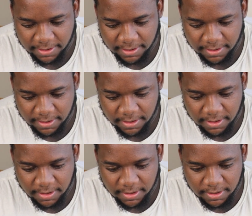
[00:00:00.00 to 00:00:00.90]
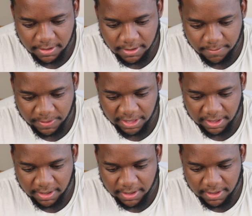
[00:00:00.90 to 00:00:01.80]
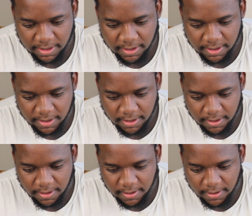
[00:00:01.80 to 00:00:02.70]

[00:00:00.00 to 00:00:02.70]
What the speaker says: No one is speaking in this clip.